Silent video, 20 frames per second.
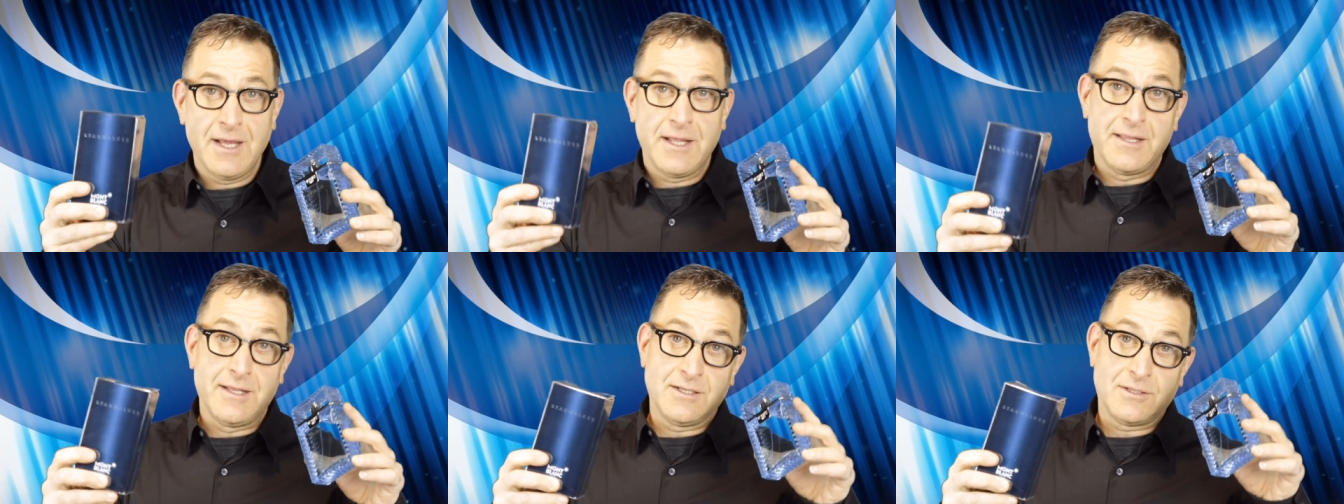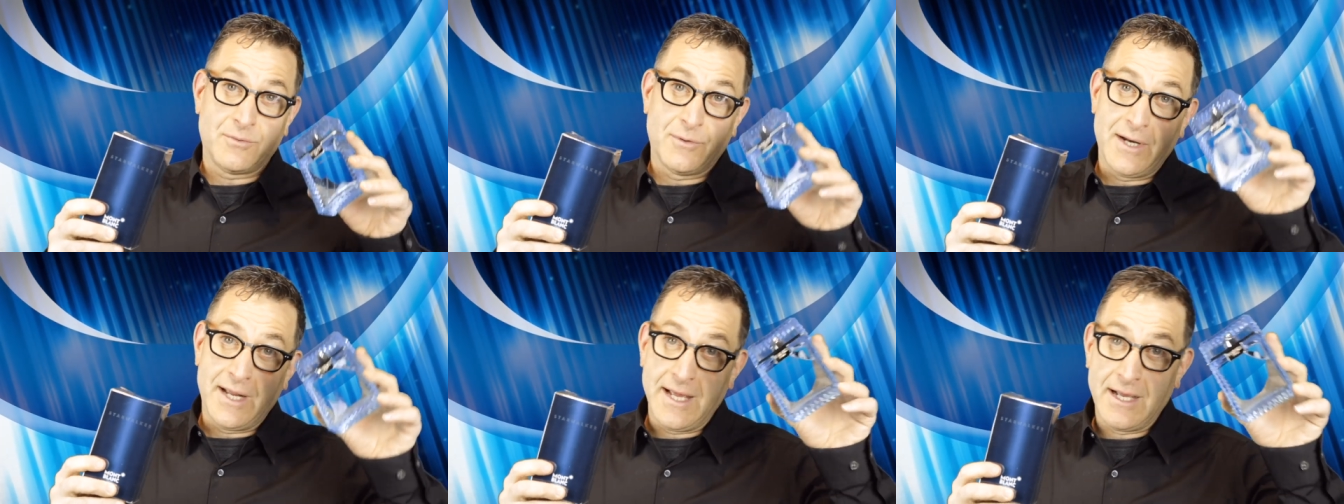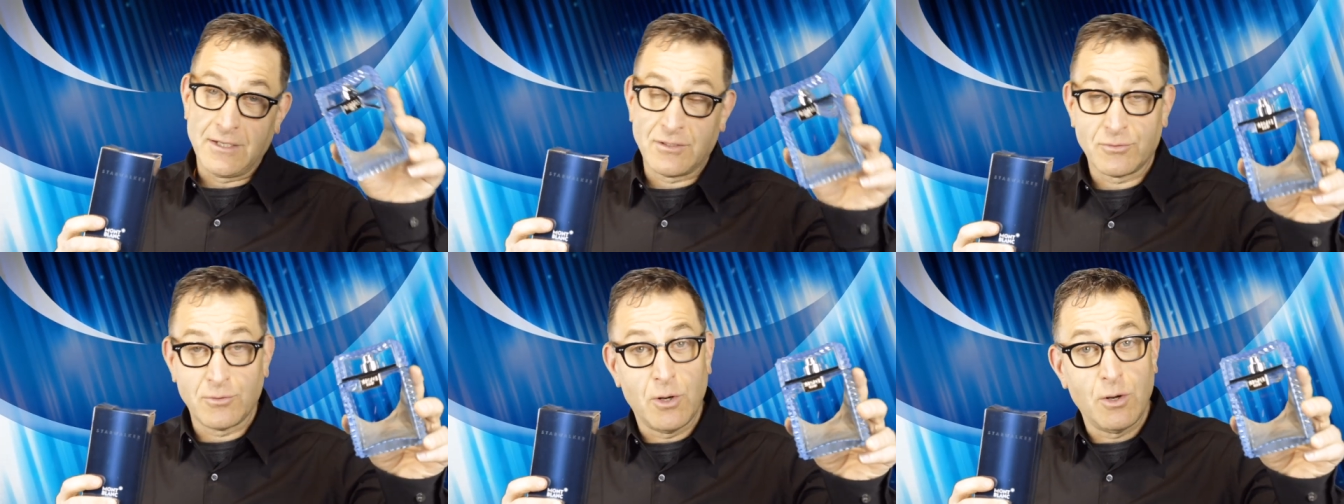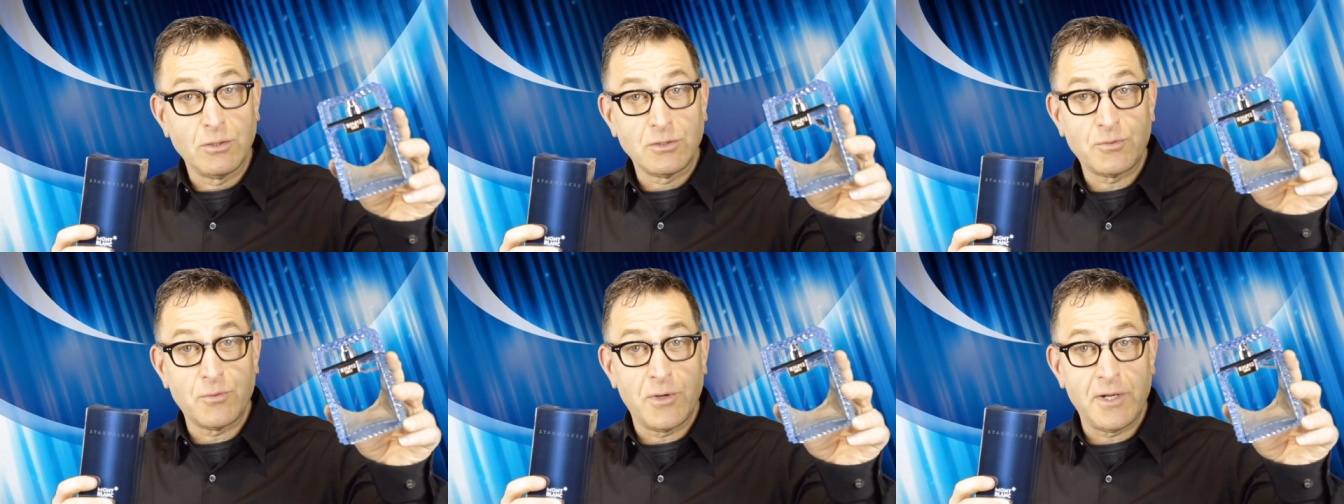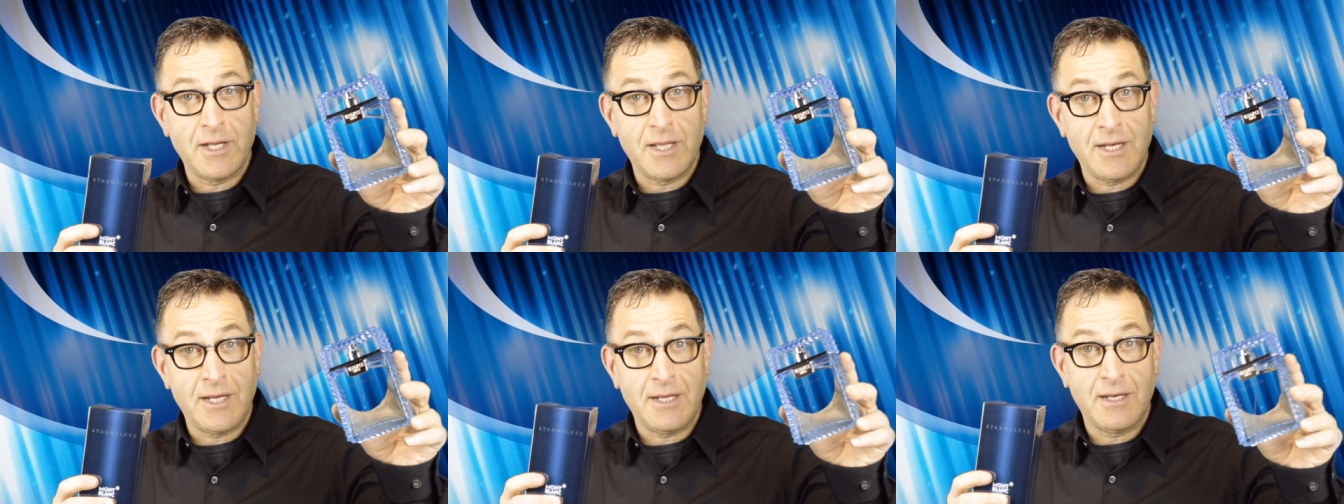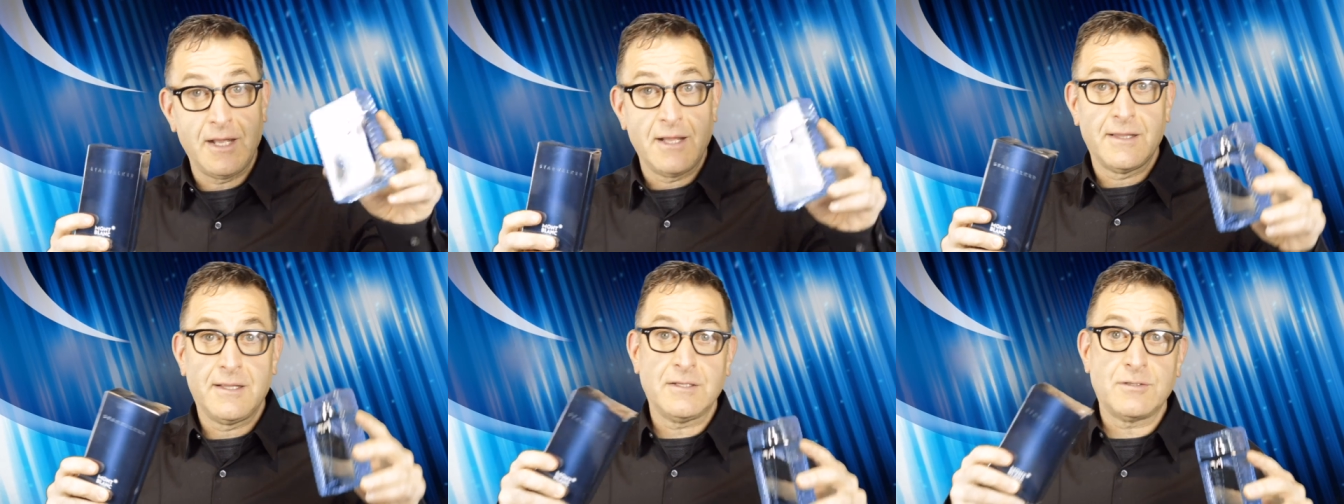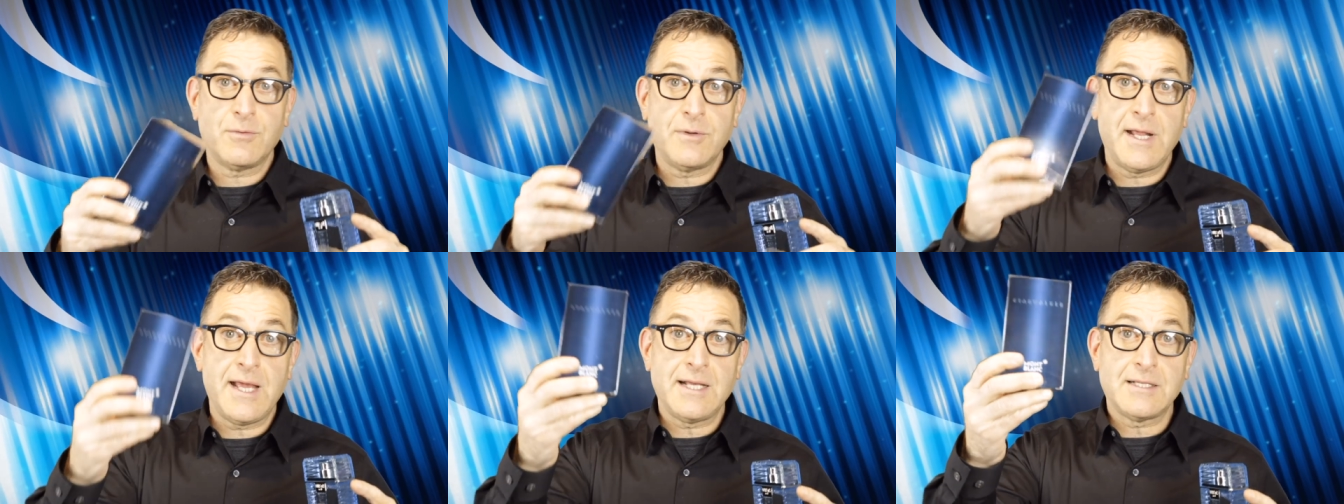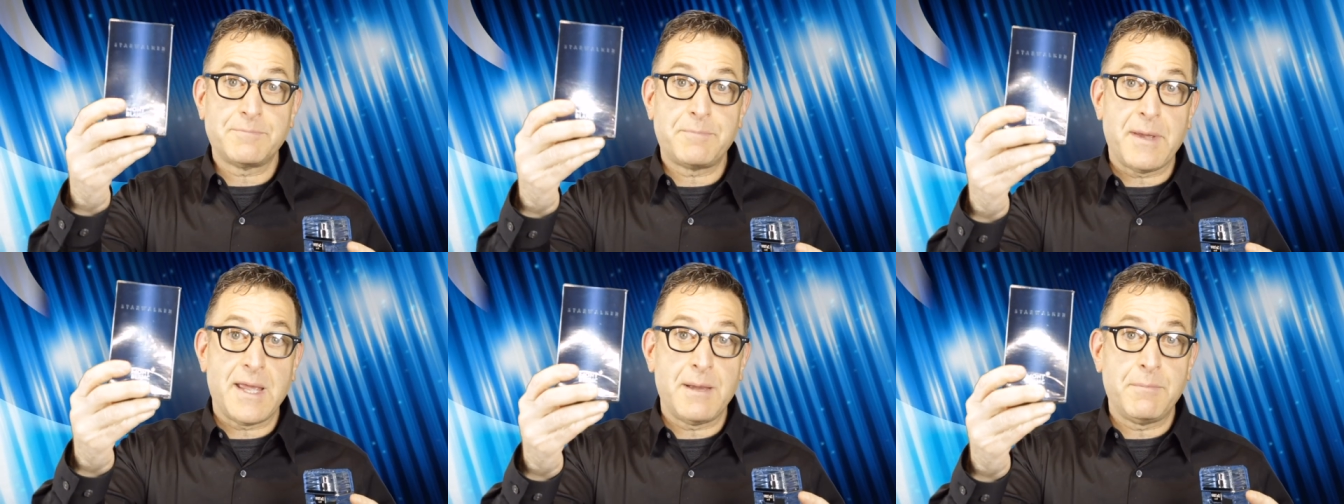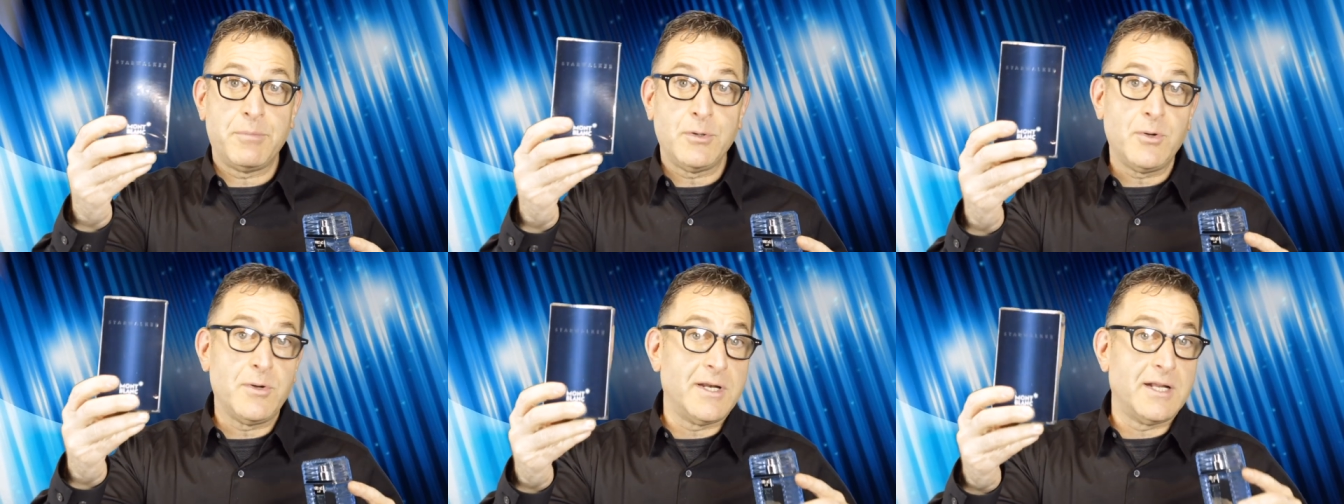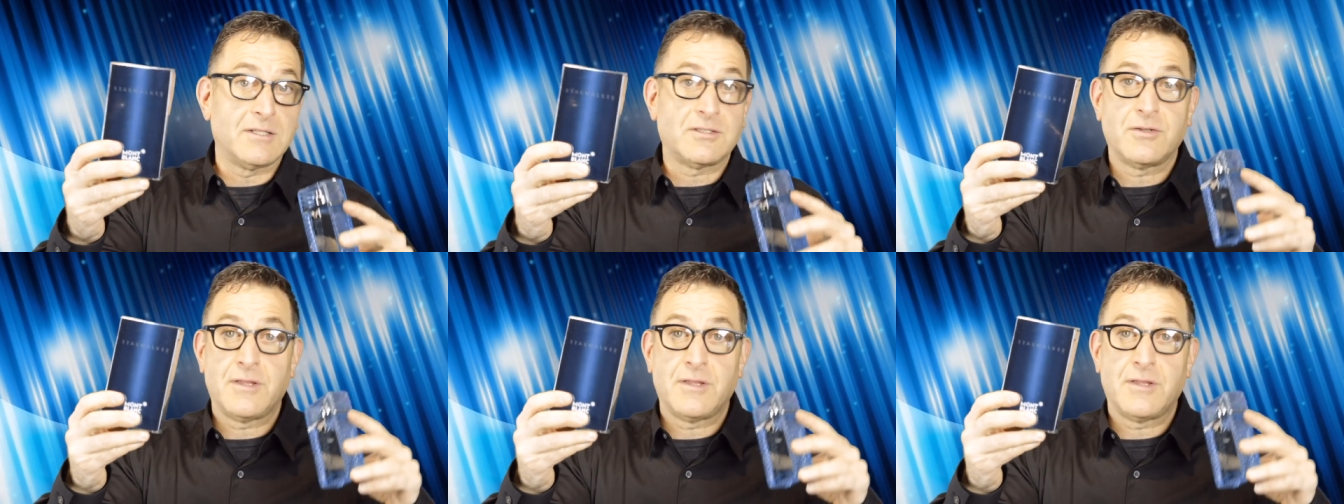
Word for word: this one has rosewood in it, this one has bamboo in it.